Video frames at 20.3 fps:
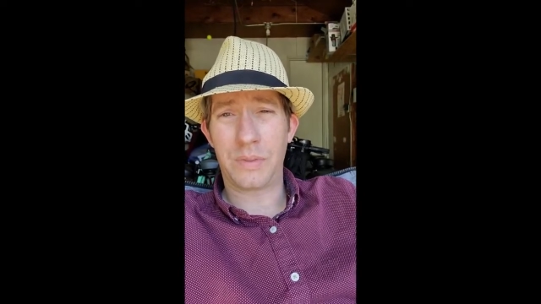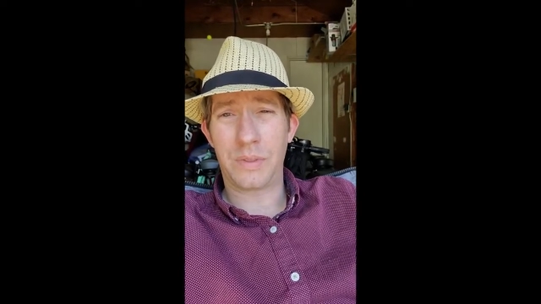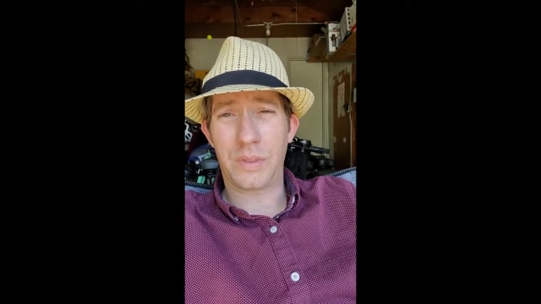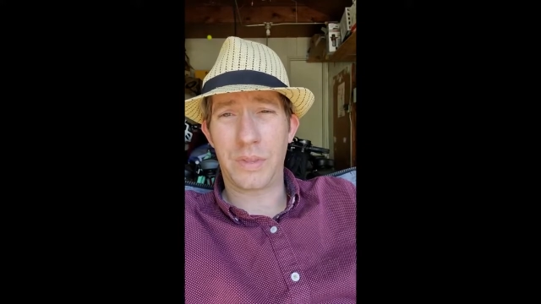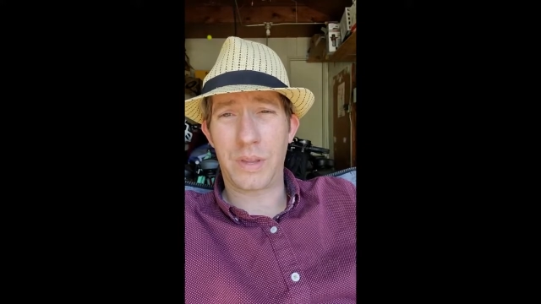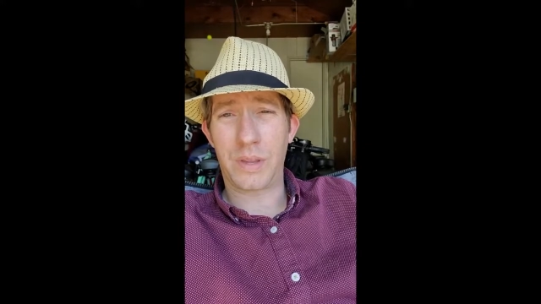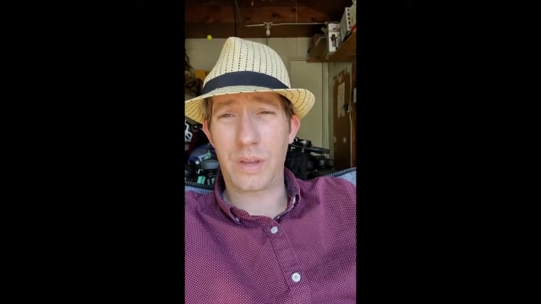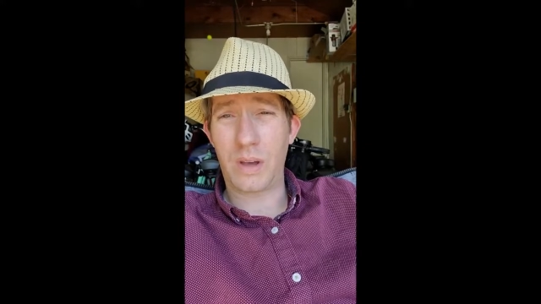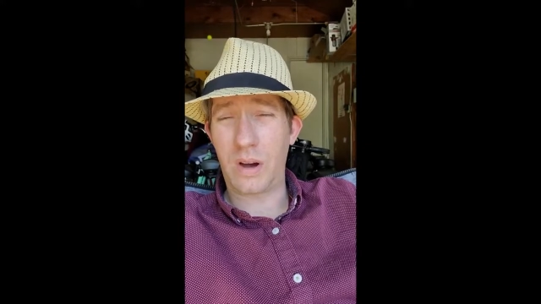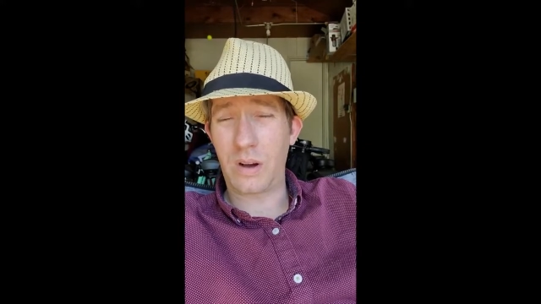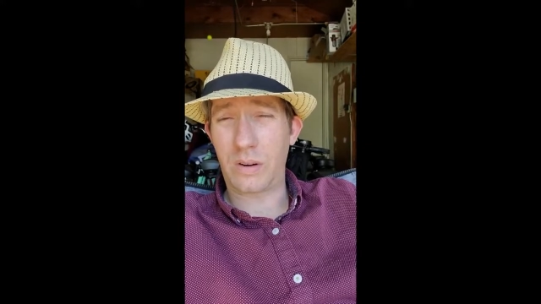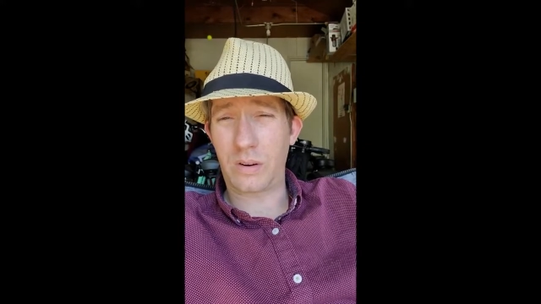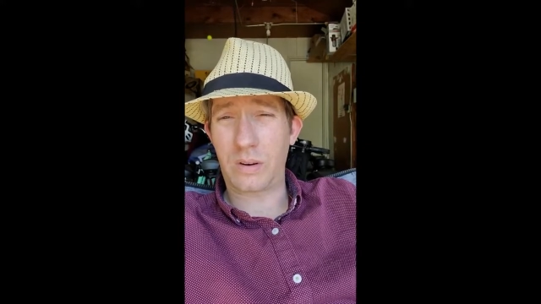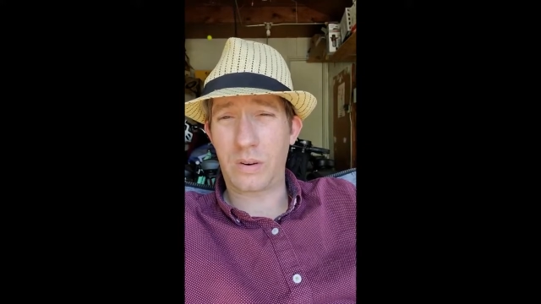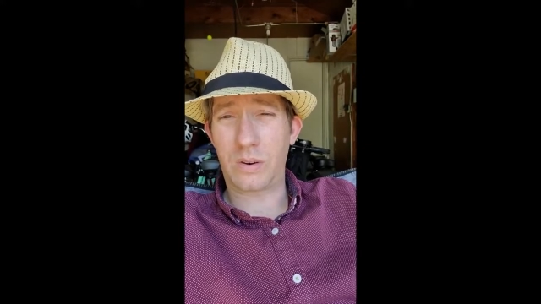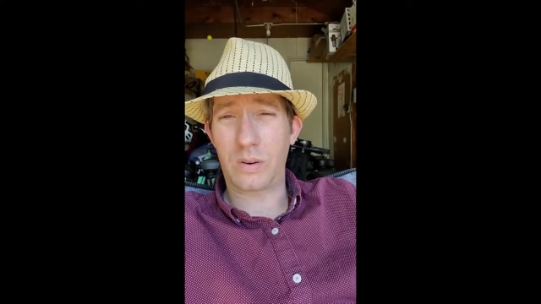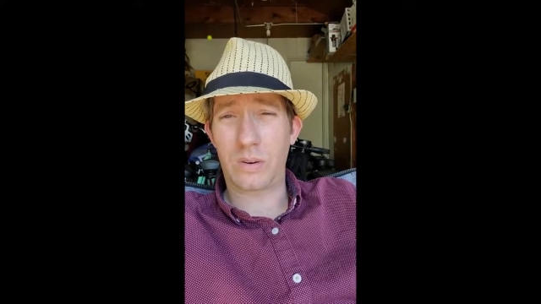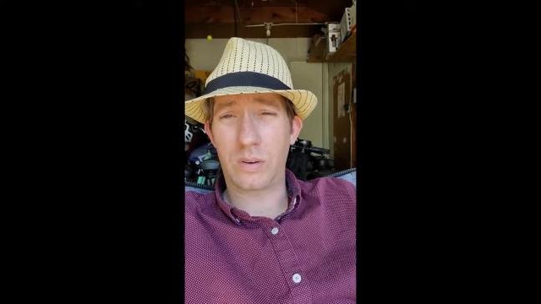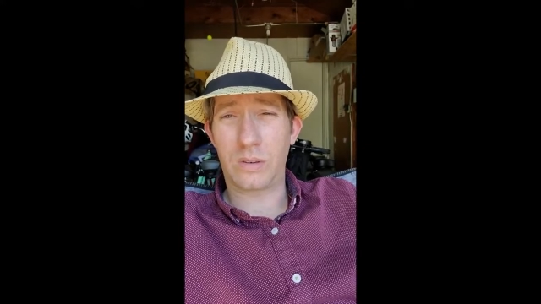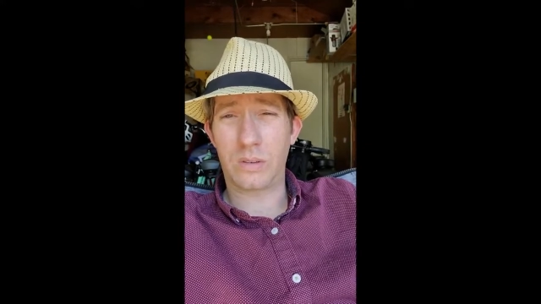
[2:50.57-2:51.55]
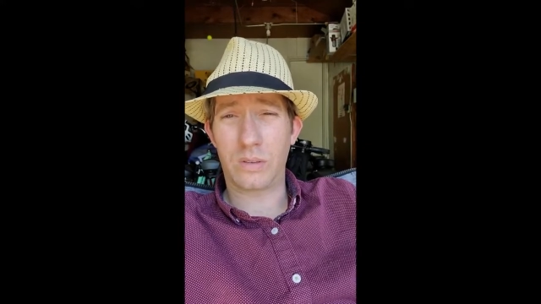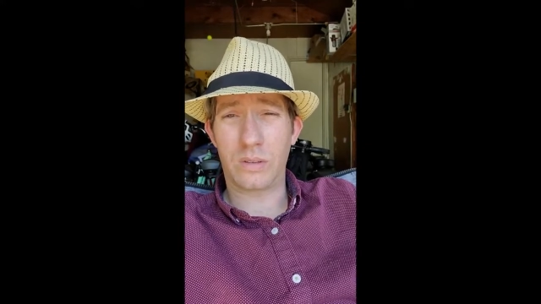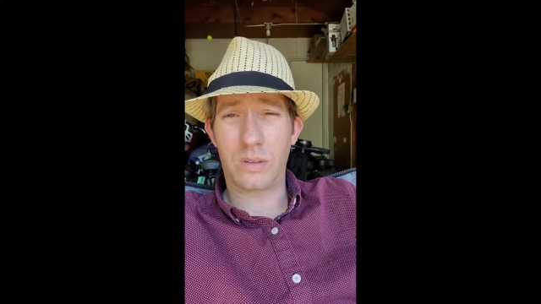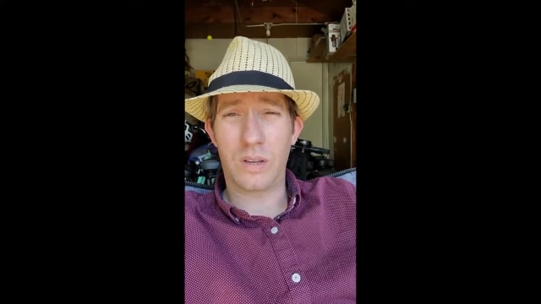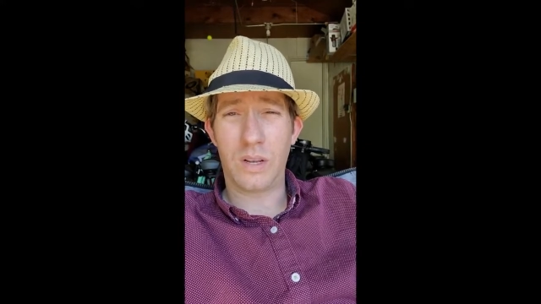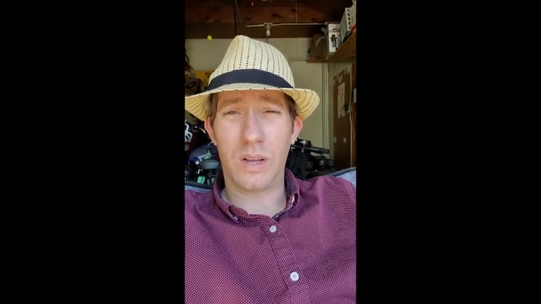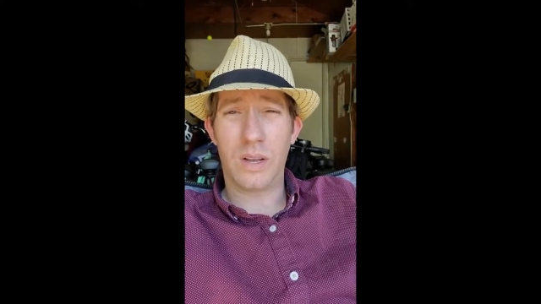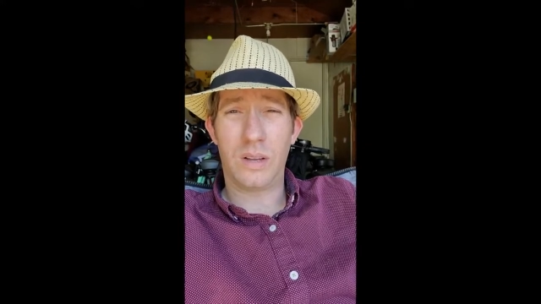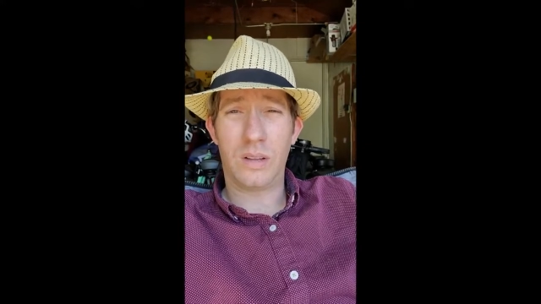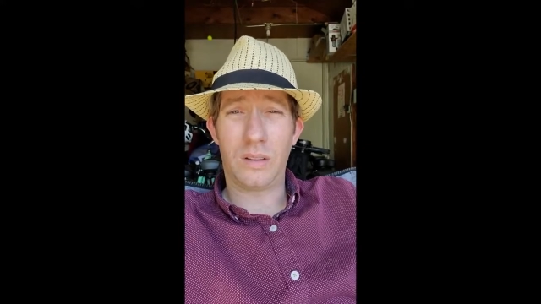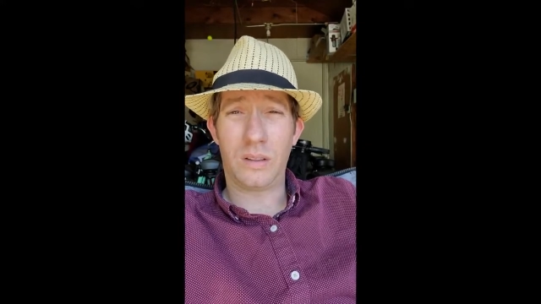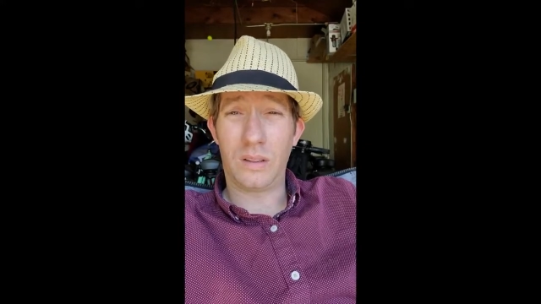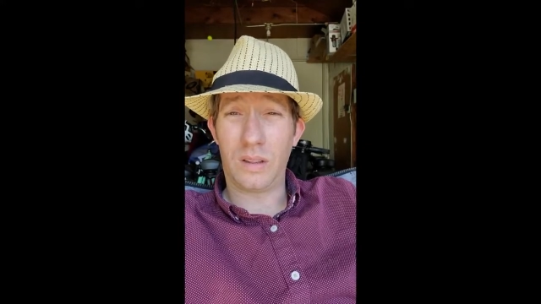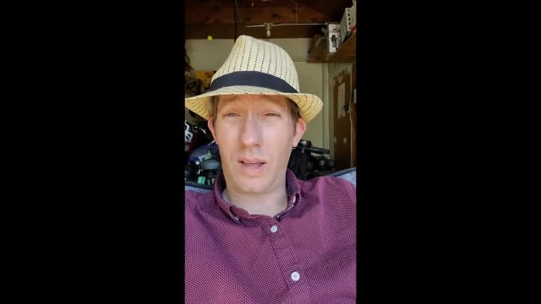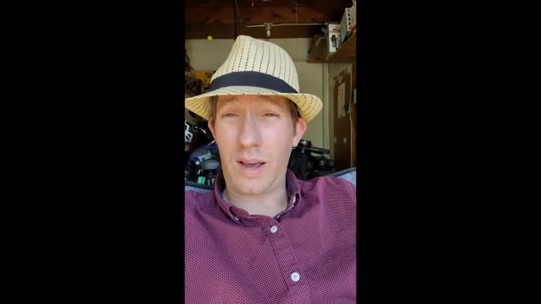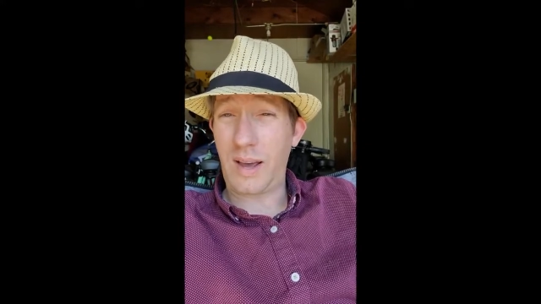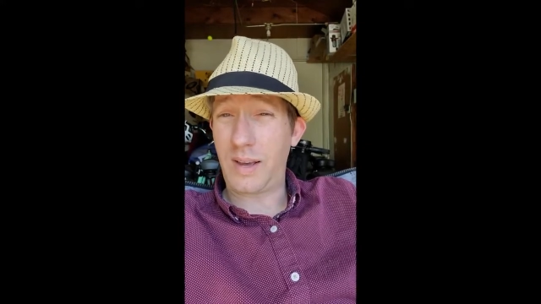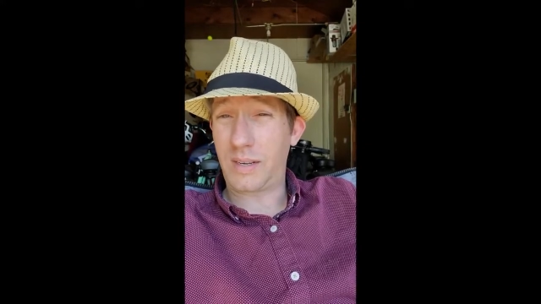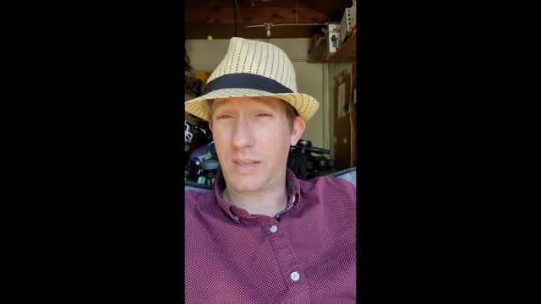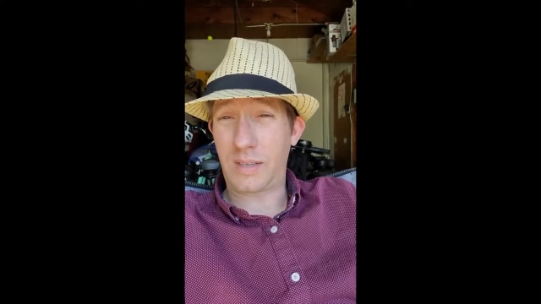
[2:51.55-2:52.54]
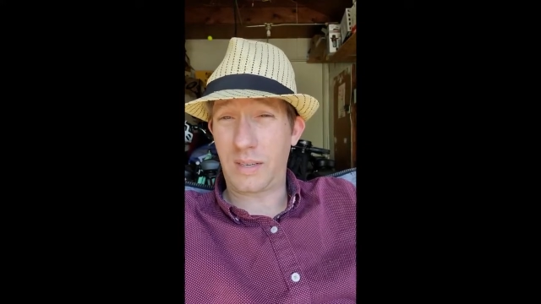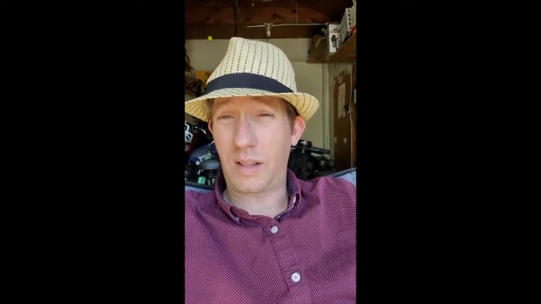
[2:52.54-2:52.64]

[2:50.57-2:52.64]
The younger, less